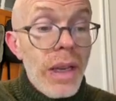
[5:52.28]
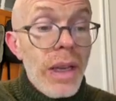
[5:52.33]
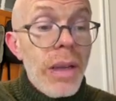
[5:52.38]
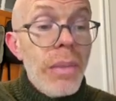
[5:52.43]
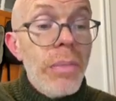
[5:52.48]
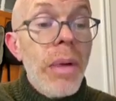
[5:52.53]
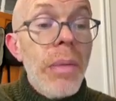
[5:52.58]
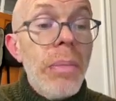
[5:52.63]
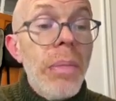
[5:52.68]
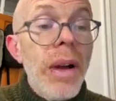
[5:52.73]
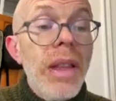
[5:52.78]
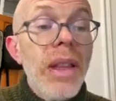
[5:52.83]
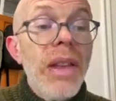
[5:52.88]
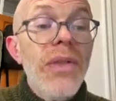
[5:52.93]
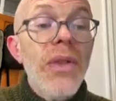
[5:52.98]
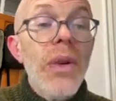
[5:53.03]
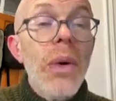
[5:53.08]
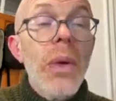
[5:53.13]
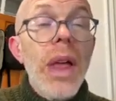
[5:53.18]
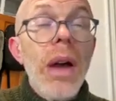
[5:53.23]
But by
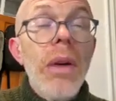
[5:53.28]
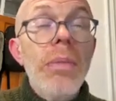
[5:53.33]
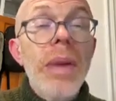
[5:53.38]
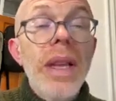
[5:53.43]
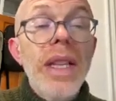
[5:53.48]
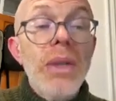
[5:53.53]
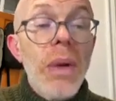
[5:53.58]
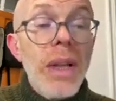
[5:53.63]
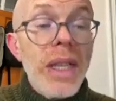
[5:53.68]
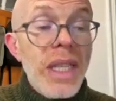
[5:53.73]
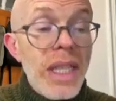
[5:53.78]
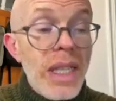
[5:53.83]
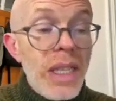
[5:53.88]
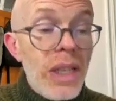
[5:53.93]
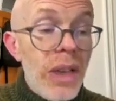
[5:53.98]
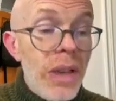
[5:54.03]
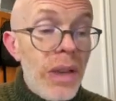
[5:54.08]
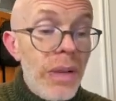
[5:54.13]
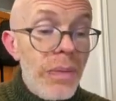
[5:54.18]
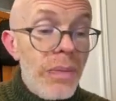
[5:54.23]
default, that will be
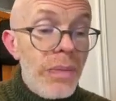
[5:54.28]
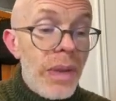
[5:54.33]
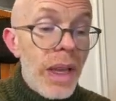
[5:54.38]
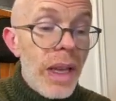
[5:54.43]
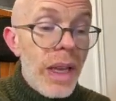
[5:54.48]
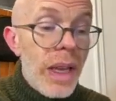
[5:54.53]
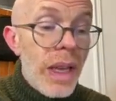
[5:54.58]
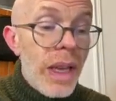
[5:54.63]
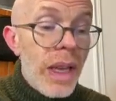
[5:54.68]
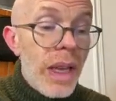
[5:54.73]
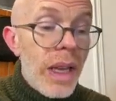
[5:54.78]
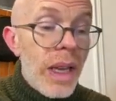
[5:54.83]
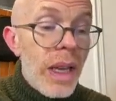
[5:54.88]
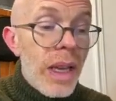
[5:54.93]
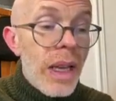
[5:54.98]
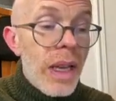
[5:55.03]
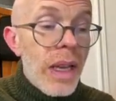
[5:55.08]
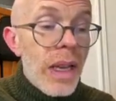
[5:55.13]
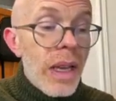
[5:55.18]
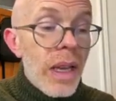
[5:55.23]
22.
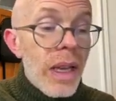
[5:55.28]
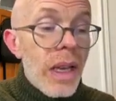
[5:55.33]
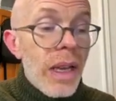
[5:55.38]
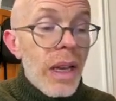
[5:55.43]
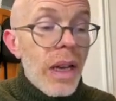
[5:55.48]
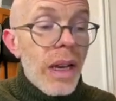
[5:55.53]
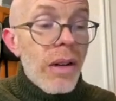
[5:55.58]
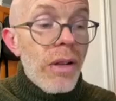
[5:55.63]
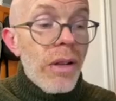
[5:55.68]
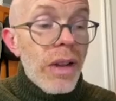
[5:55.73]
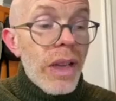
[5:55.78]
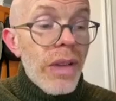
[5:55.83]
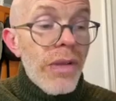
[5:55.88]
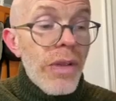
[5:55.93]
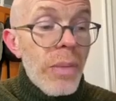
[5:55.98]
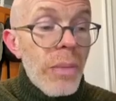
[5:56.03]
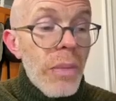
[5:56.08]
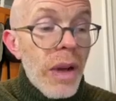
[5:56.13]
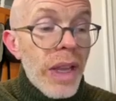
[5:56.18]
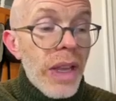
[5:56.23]
Oh, I'll give
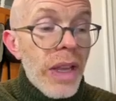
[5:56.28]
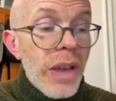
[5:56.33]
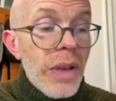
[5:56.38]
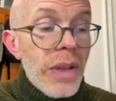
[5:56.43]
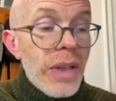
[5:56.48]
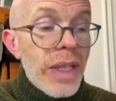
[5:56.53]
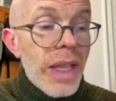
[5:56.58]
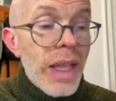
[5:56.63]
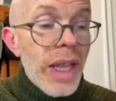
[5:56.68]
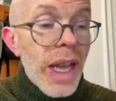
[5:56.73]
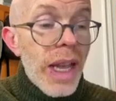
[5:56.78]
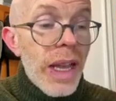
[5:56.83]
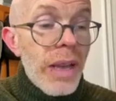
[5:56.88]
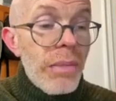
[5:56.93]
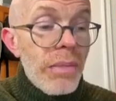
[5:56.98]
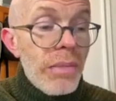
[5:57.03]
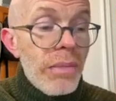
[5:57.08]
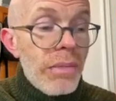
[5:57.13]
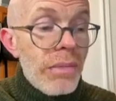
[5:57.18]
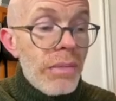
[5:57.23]
you my username.
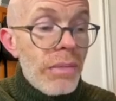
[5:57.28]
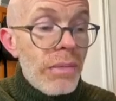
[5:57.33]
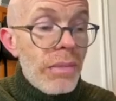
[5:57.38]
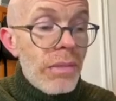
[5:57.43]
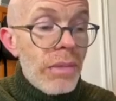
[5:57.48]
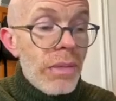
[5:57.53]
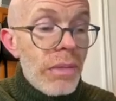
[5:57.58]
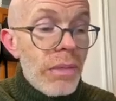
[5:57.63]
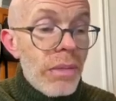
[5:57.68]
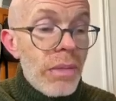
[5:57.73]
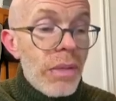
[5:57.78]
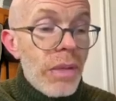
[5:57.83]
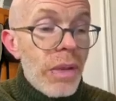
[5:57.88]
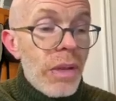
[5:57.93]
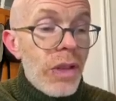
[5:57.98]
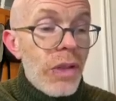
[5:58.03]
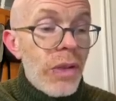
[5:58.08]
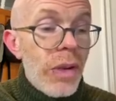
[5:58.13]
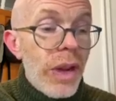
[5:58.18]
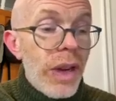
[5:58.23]

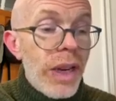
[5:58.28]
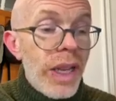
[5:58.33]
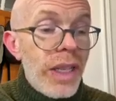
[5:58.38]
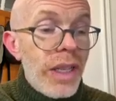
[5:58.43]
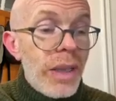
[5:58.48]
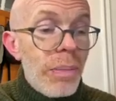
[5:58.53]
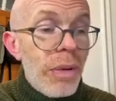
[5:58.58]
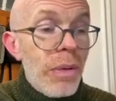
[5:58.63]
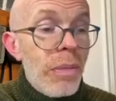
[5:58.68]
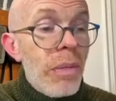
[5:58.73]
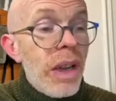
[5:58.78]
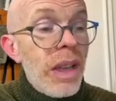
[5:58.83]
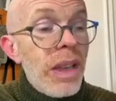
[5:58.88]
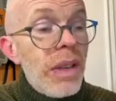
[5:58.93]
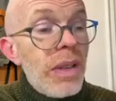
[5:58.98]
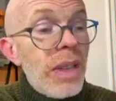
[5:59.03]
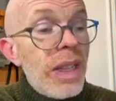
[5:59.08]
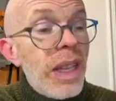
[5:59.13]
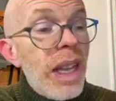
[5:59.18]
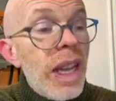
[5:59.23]
Sorry, I need to put my
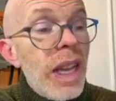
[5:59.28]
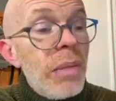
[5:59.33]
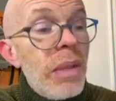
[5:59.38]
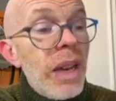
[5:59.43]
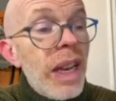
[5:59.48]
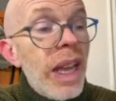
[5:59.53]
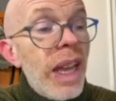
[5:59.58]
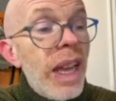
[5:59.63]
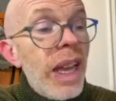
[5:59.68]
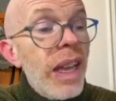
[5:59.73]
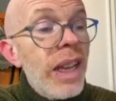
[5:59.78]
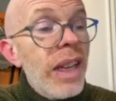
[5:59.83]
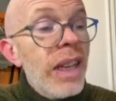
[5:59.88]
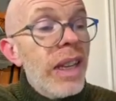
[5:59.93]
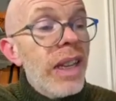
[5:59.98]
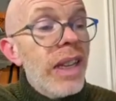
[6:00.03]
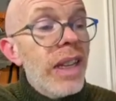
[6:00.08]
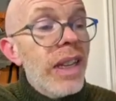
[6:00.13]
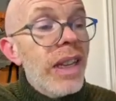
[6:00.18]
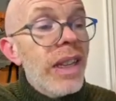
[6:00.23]
username in here.
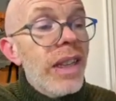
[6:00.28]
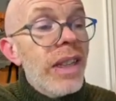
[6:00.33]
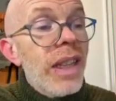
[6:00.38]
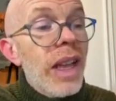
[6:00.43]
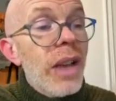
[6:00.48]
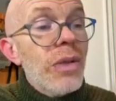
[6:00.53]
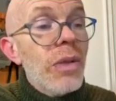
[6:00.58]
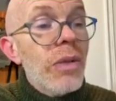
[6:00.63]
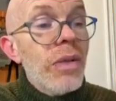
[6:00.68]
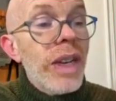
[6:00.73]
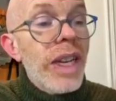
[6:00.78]
That was already